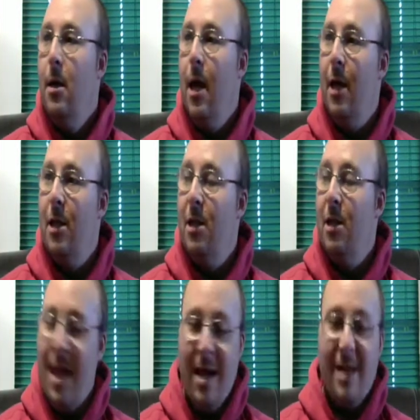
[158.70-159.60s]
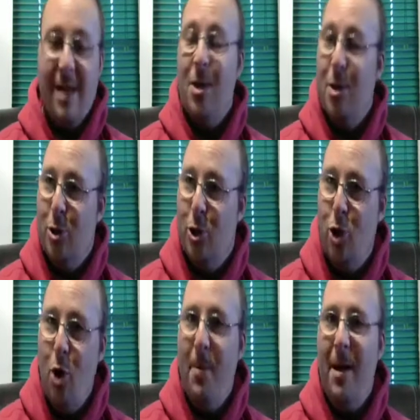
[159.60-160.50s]
Like I said, there's
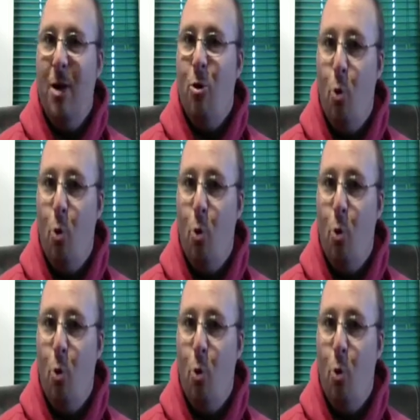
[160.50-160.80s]
so many